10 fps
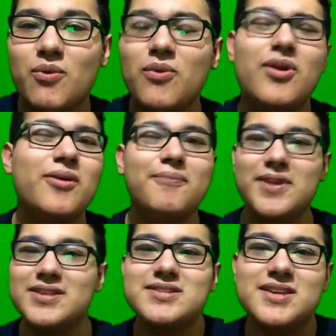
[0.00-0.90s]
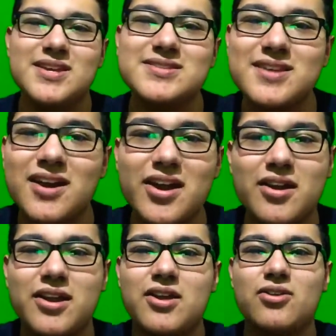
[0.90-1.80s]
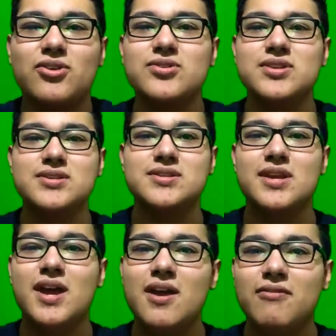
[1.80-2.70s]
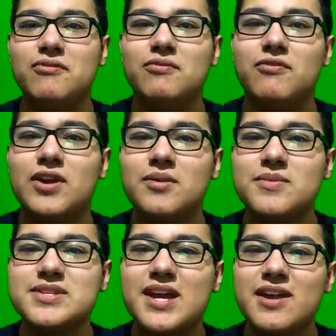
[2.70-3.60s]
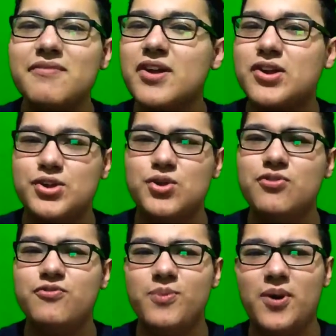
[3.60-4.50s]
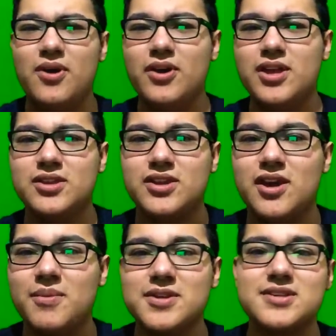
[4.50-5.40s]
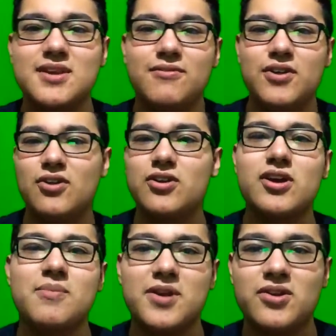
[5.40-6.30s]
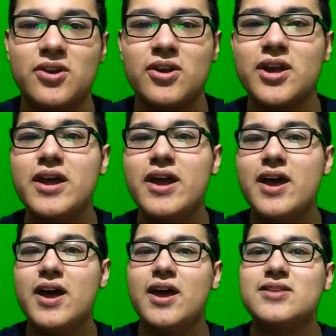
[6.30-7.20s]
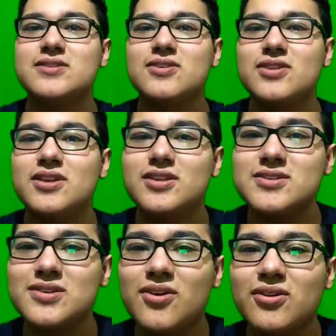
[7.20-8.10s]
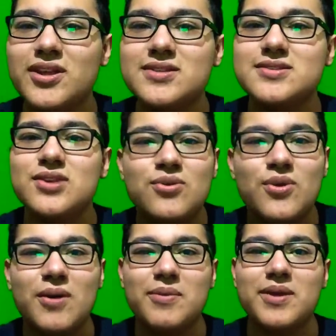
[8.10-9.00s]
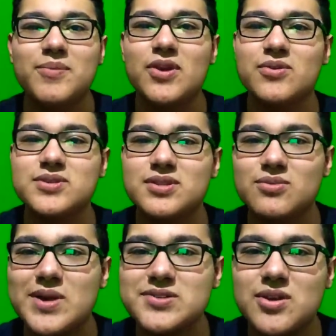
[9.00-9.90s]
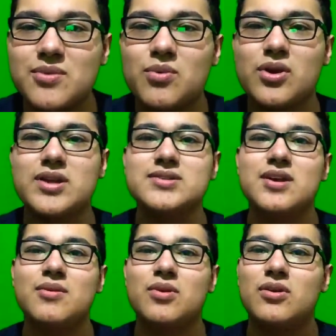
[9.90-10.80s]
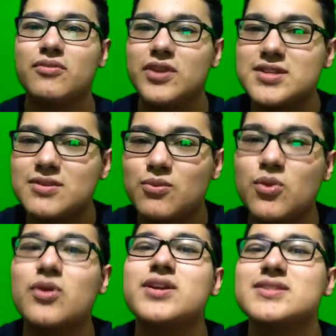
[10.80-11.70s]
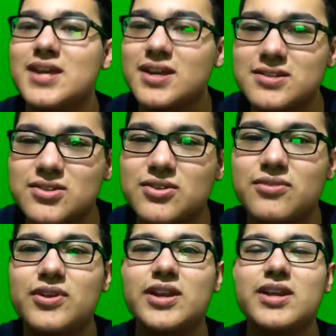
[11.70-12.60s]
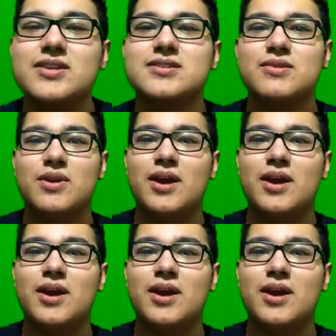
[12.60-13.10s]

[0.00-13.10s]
well, it's not out of character since Venom is kind of a goofball in the comics if you're a comic nerd. And so then this all leads to him going to the restaurant where his girlfriend is, well, his ex-girlfriend is